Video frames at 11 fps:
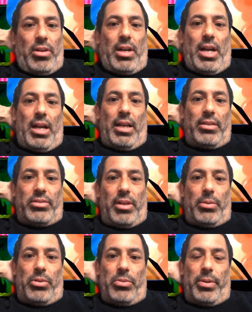star guys
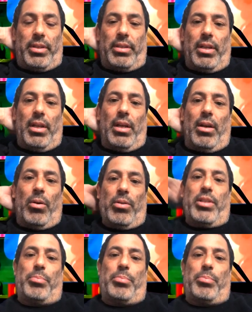that were doing all